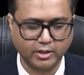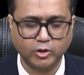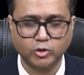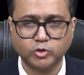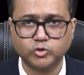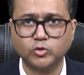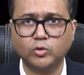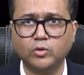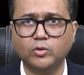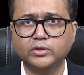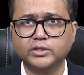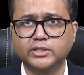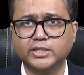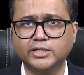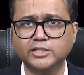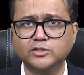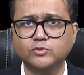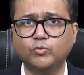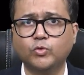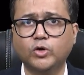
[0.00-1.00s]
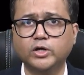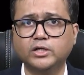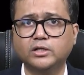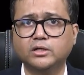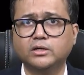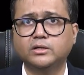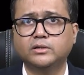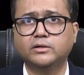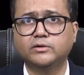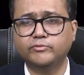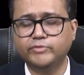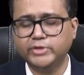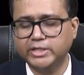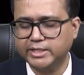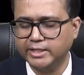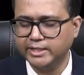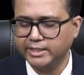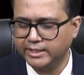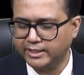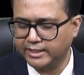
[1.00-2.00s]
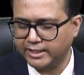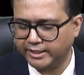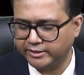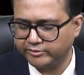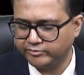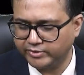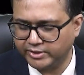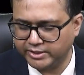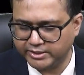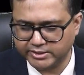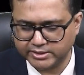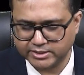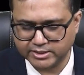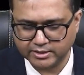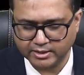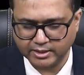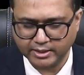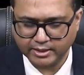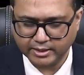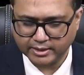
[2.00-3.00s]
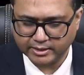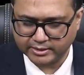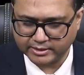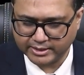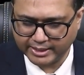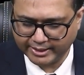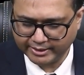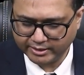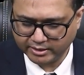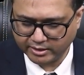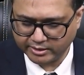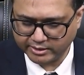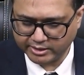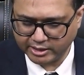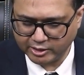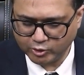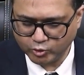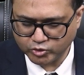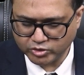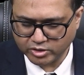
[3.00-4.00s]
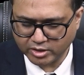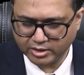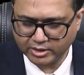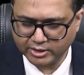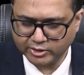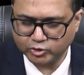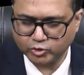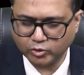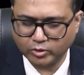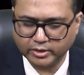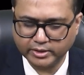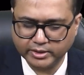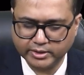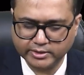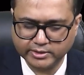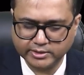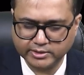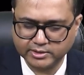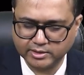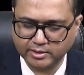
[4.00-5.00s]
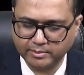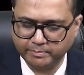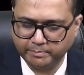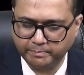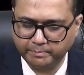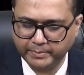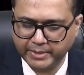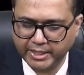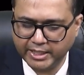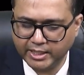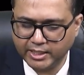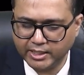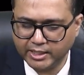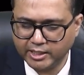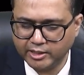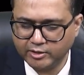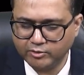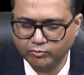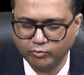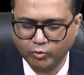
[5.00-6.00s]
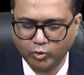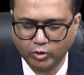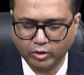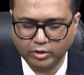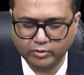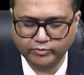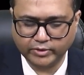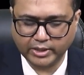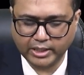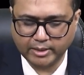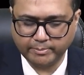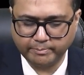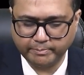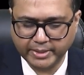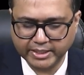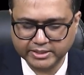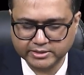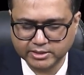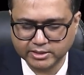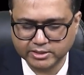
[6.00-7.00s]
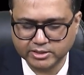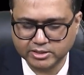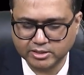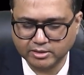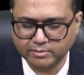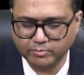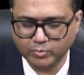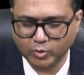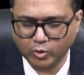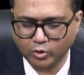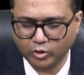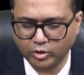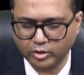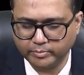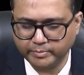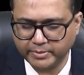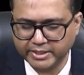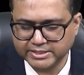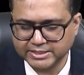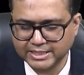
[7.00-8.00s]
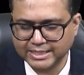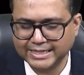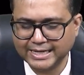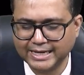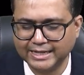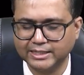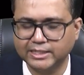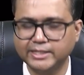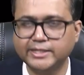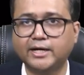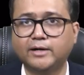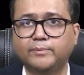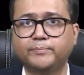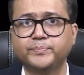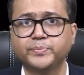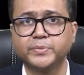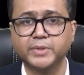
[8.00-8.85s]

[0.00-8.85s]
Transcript: So thus what we can derive is that delusional disorders may involve limbic system or basal ganglia